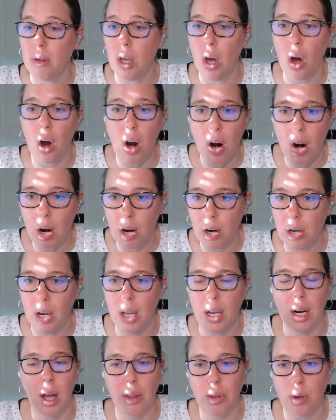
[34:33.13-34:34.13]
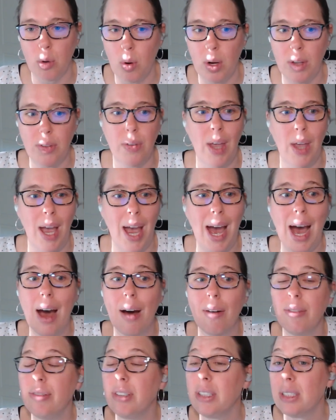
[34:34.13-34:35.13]
Yarn and other ones
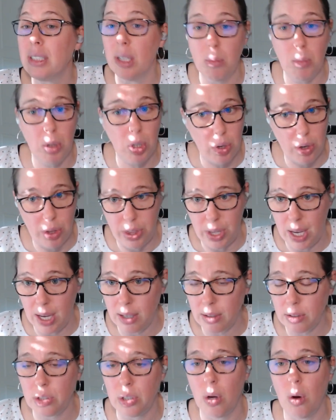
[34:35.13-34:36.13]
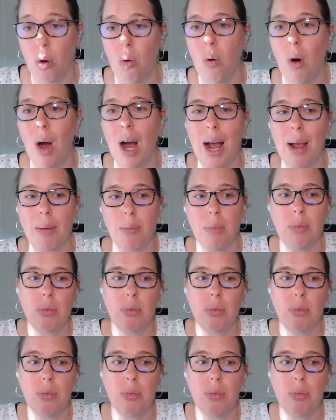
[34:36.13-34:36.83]
have similar things. So I'm